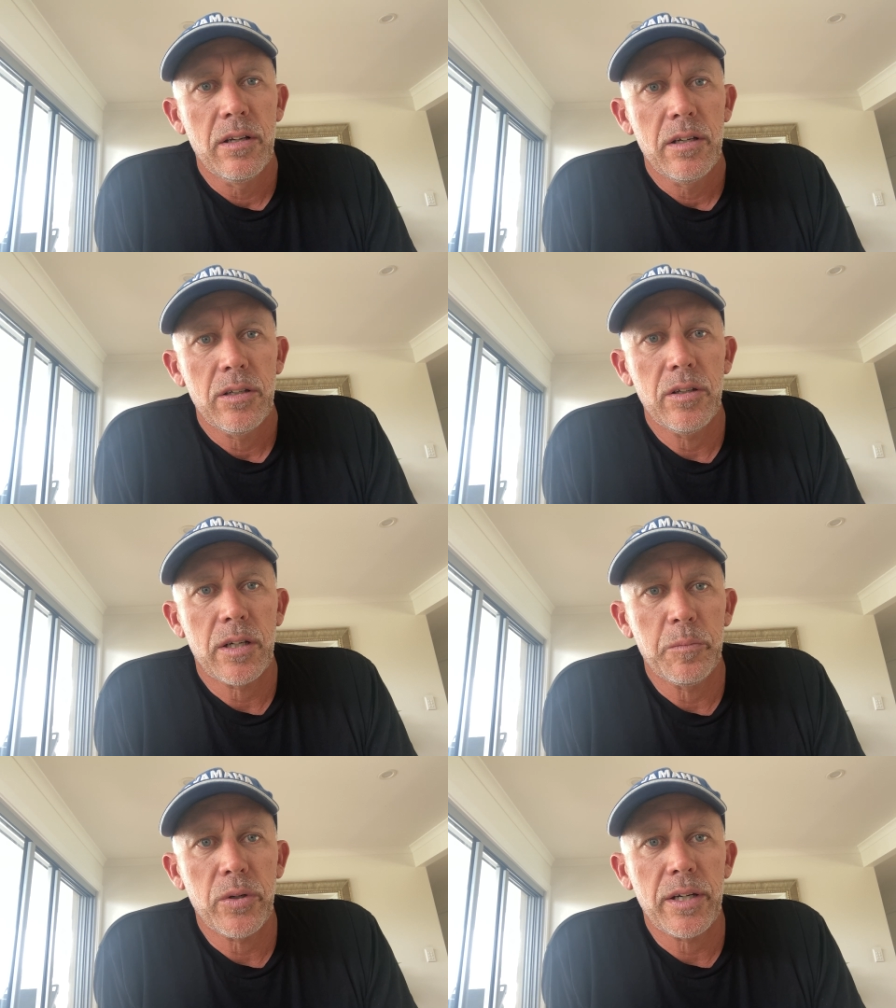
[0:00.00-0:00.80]
you
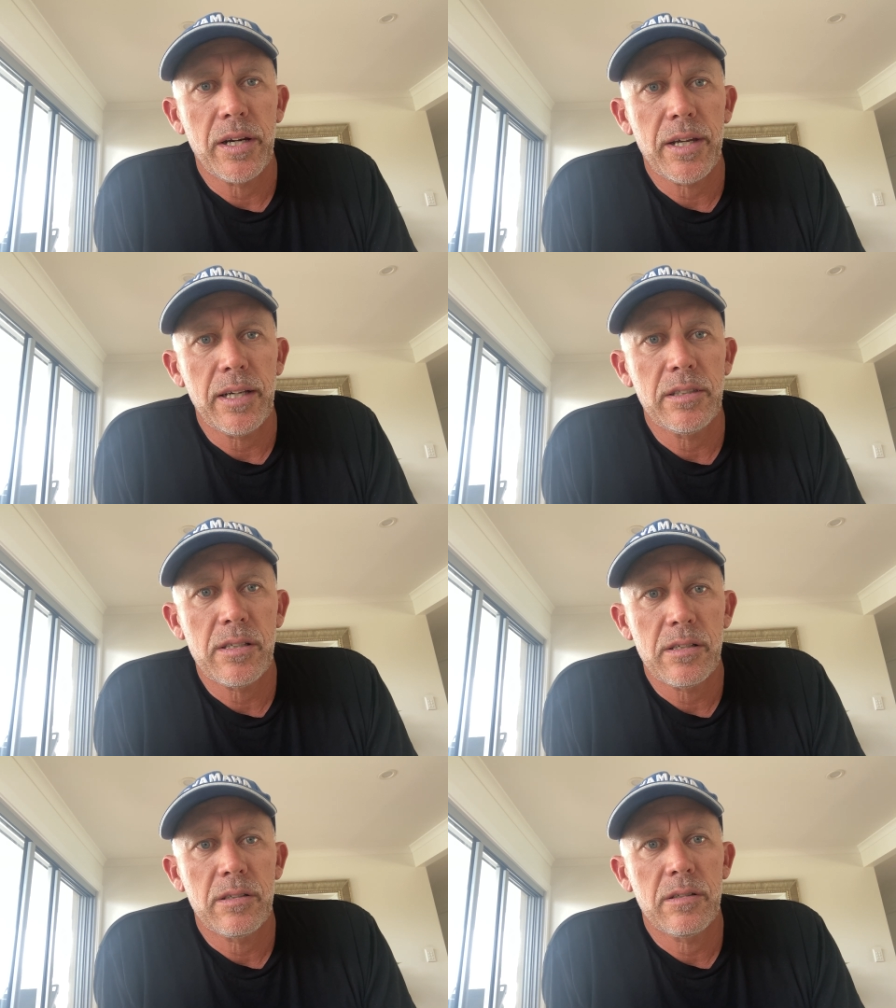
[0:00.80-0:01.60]
can book on a date
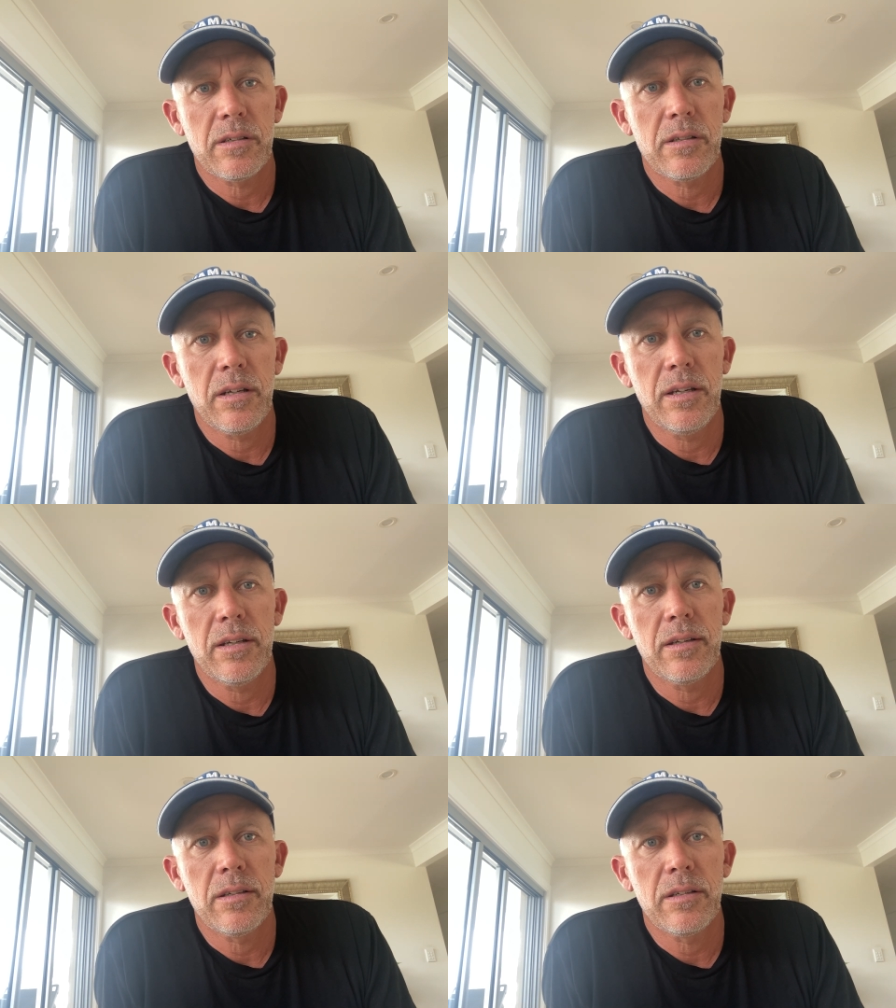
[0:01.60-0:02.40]

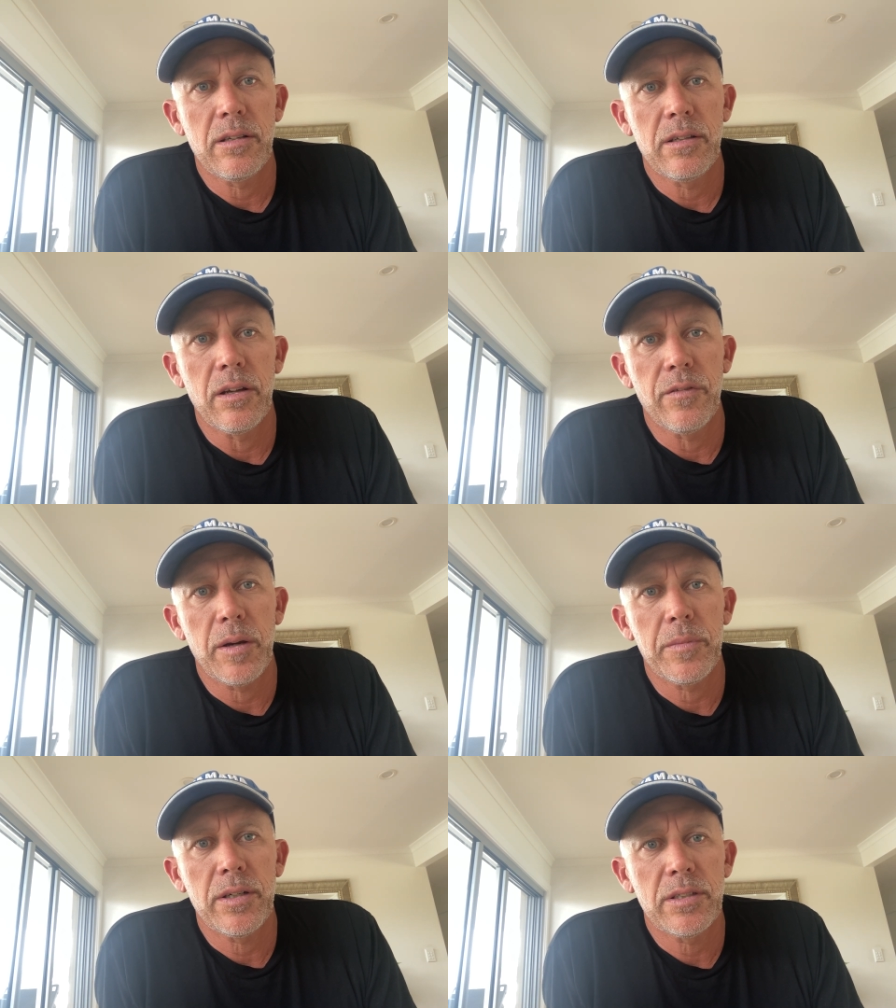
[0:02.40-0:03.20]
in
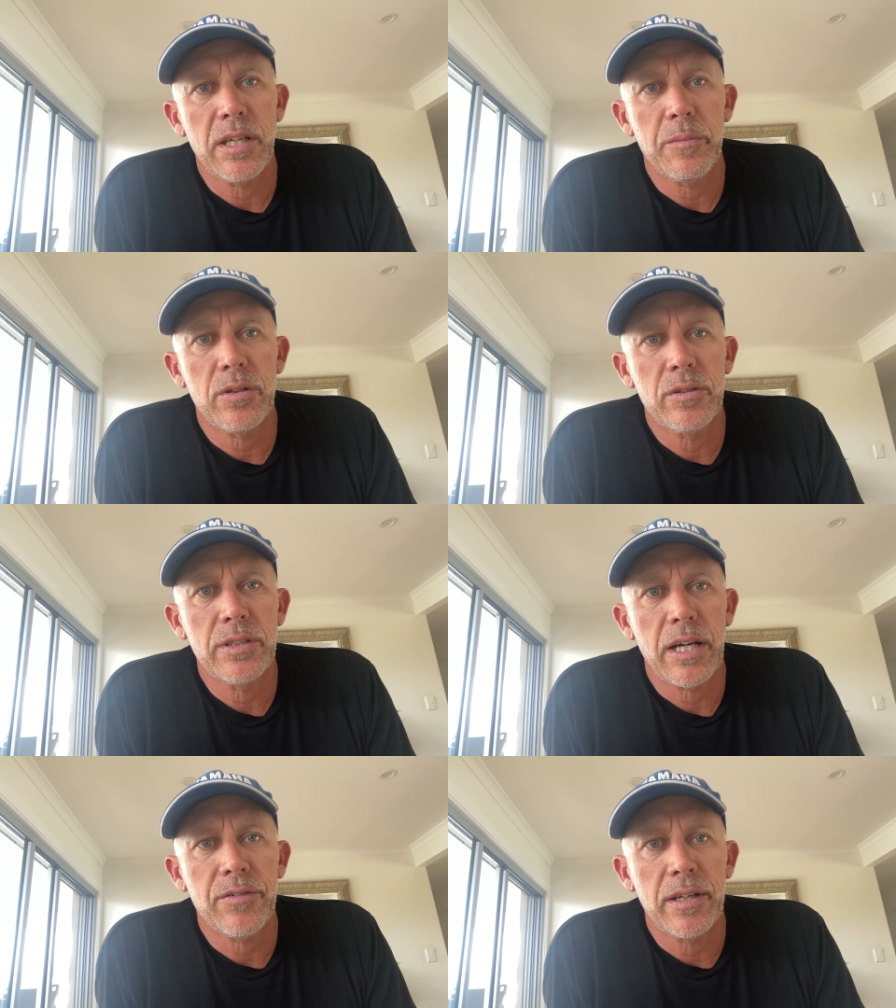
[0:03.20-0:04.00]
November, December or
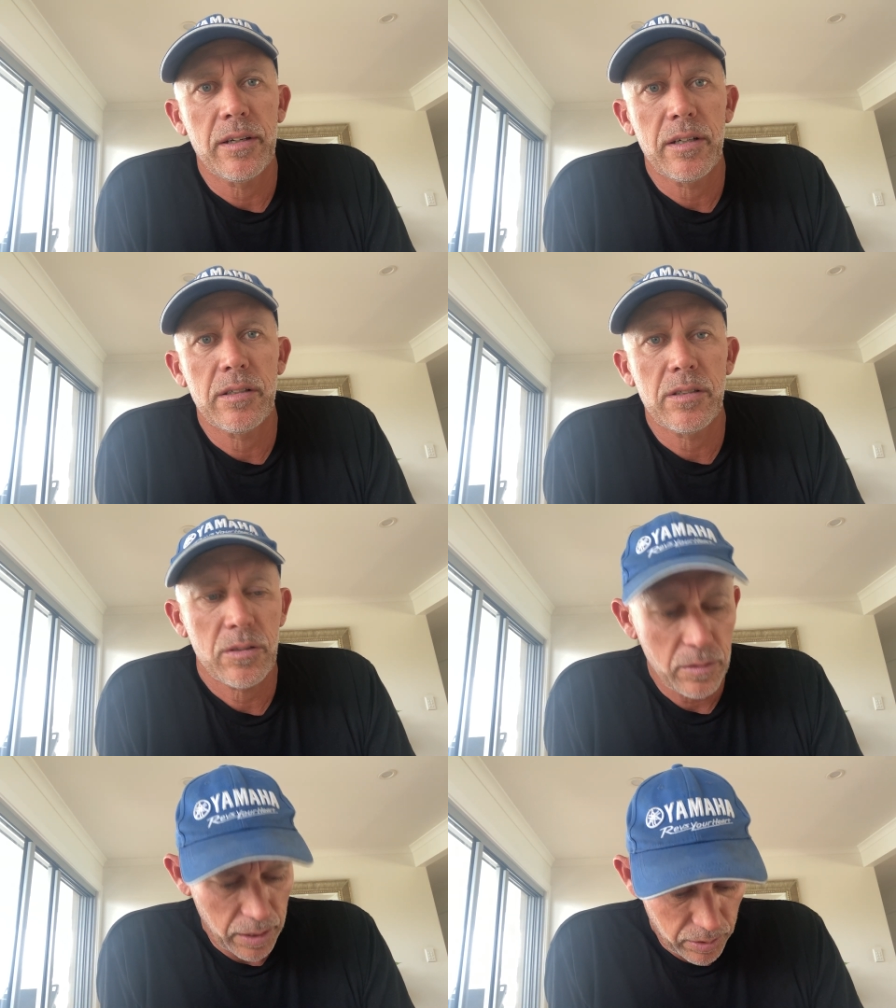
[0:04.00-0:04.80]
January and
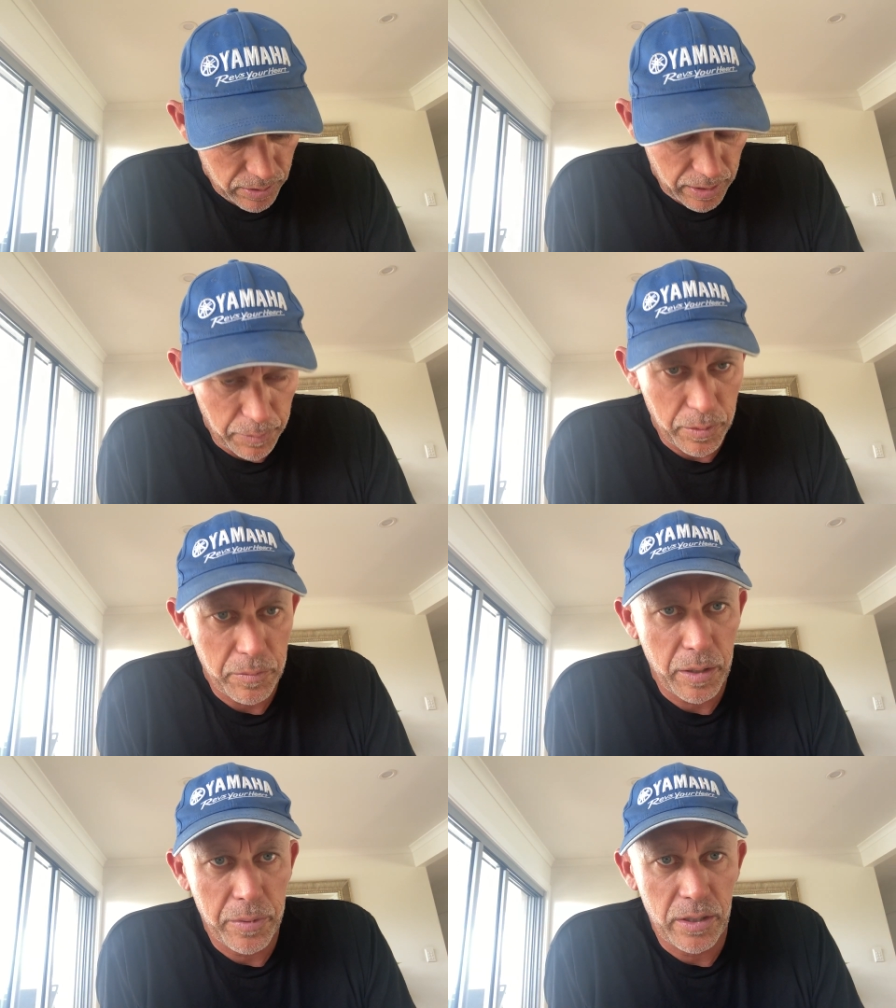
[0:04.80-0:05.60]
still use it up on
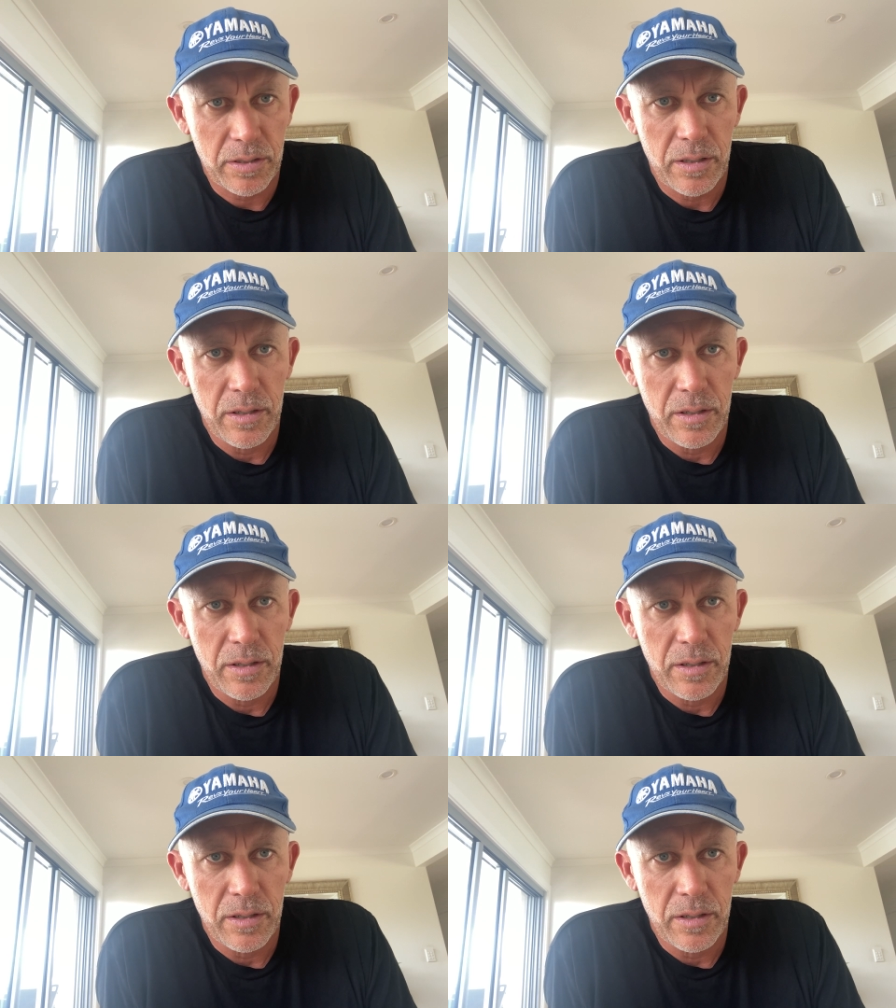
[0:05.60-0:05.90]
my boat.